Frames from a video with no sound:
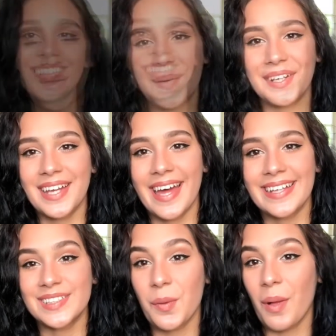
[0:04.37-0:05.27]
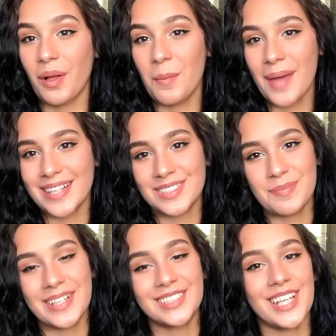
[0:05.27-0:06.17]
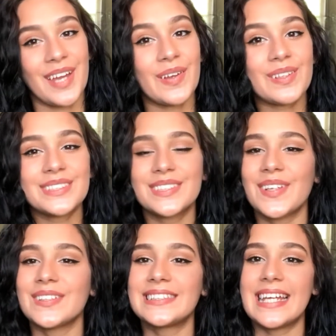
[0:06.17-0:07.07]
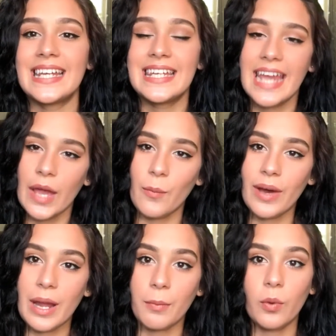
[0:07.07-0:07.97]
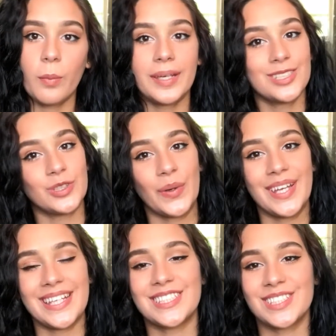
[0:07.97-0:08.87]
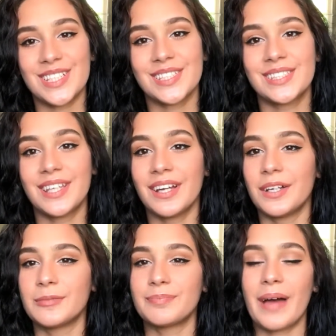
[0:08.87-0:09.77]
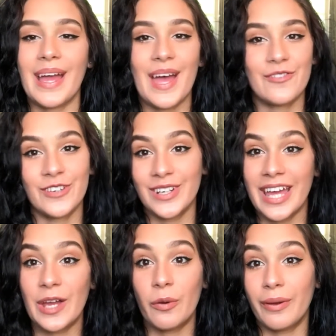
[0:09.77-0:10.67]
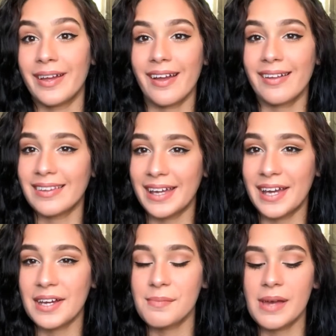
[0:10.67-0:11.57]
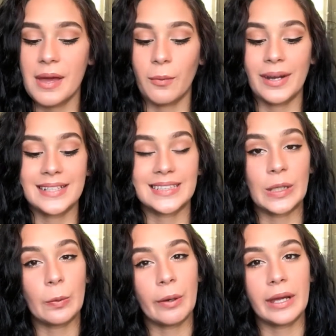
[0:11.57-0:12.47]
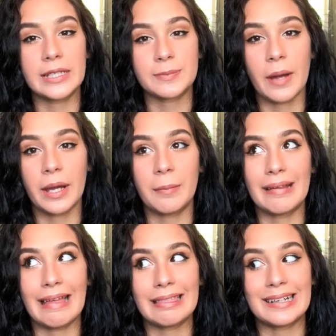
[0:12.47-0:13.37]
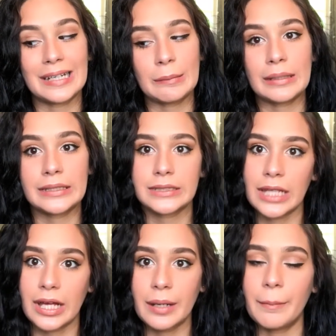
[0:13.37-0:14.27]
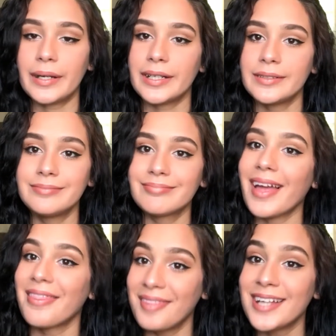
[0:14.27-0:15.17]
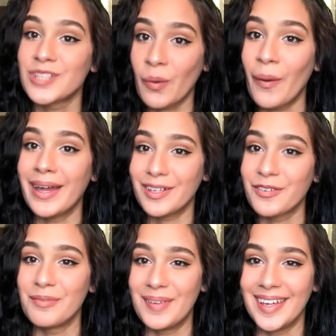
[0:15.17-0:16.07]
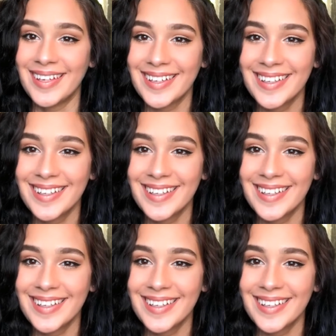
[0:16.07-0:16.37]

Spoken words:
How are you guys? Welcome back to my channel. So today what I will be doing is just my everyday quick glam, and when I say quick, it's probably gonna be like 30 minutes long, but that's quick for me.